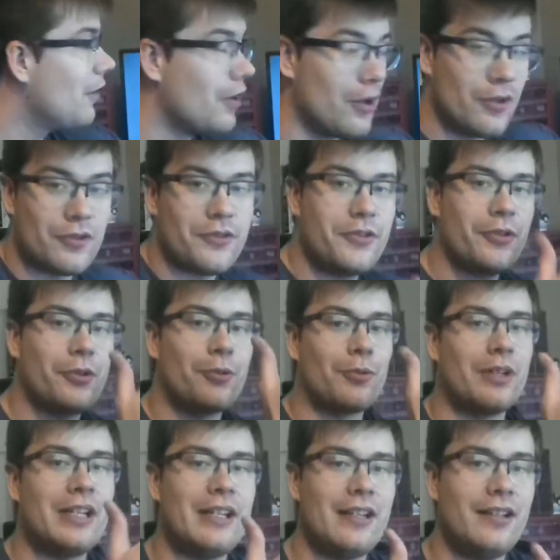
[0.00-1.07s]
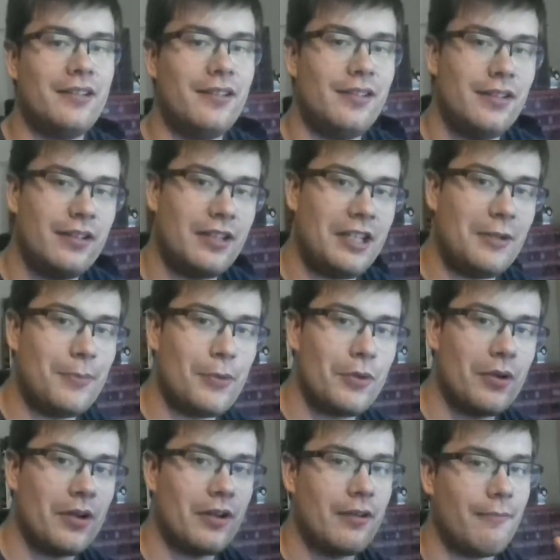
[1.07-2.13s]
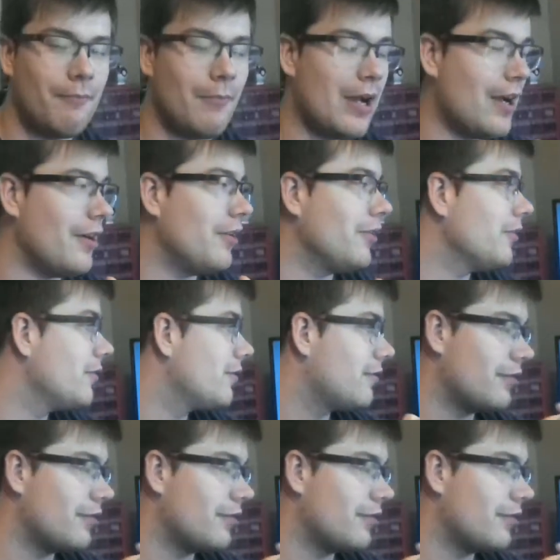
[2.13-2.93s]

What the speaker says: Screen, keyboard, mouse,